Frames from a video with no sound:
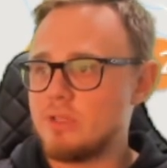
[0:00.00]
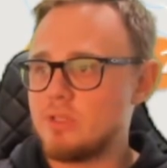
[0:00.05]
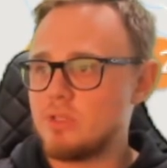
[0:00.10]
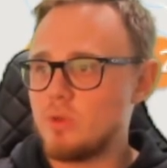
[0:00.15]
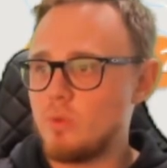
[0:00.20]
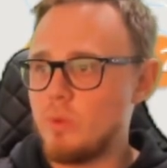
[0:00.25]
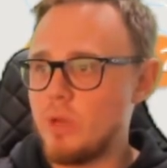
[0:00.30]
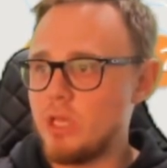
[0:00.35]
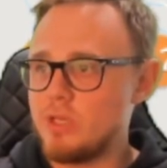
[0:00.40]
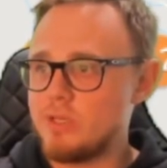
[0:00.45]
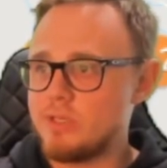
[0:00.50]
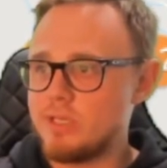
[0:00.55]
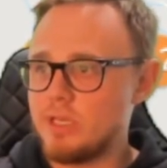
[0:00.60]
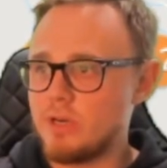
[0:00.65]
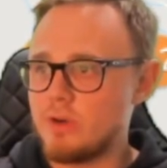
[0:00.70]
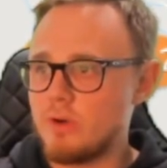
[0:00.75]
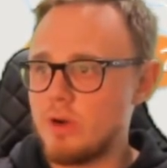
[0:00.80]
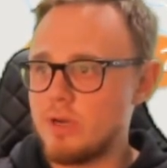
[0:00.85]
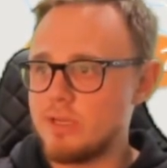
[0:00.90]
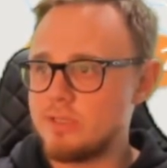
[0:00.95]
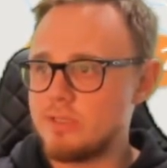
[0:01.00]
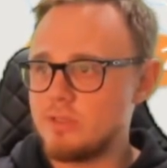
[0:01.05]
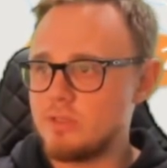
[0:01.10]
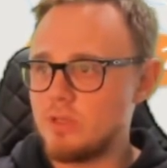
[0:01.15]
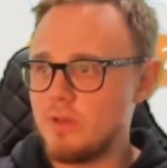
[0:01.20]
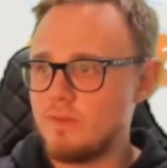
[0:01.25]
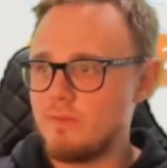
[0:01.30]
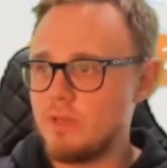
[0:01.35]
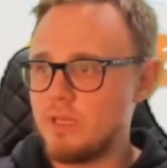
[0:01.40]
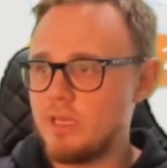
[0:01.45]
So where you see crosses
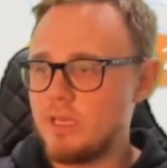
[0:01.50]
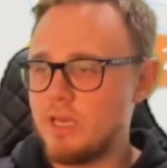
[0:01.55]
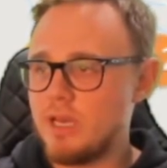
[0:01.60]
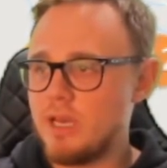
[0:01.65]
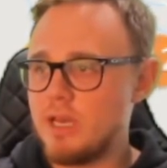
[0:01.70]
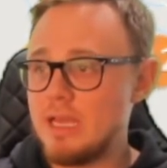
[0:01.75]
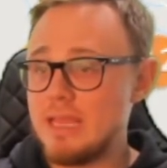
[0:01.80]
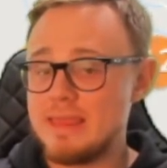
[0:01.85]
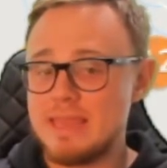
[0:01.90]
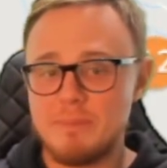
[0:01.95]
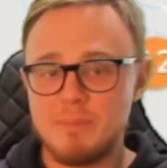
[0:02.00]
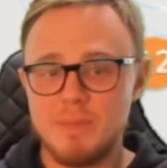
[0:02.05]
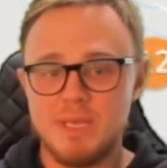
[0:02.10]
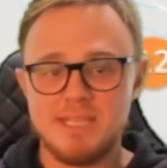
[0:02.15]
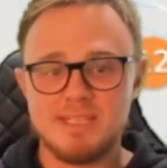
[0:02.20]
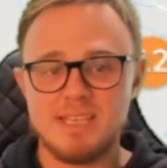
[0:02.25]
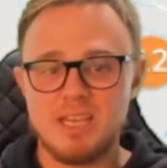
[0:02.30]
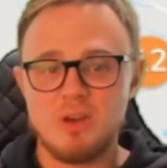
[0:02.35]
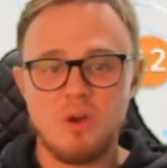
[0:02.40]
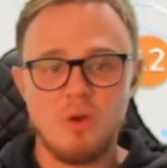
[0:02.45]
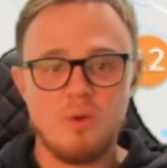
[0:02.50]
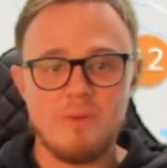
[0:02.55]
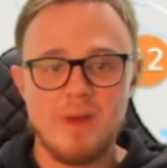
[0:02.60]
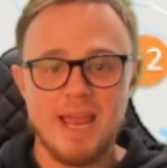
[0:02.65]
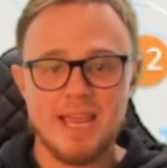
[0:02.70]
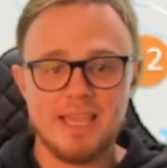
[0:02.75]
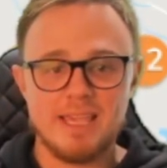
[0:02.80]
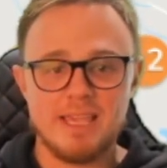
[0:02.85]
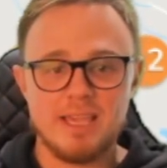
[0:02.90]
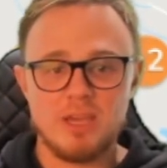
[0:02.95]
over here, that means they're not
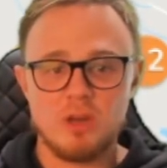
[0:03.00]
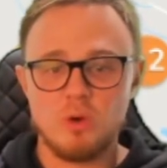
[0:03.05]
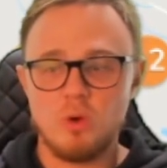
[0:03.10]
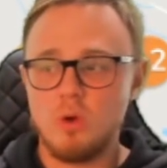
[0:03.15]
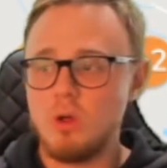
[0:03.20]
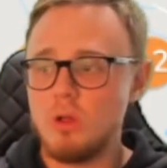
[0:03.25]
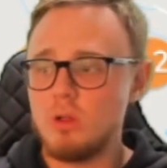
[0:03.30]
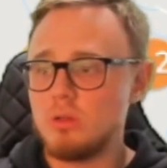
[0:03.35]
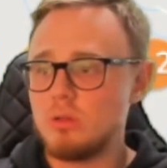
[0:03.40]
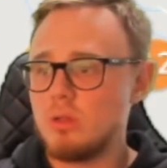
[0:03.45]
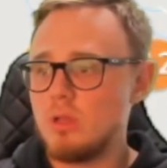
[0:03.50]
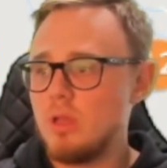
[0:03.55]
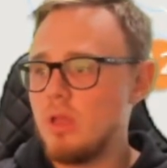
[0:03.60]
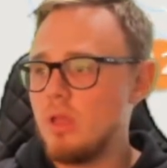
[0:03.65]
ranking at all.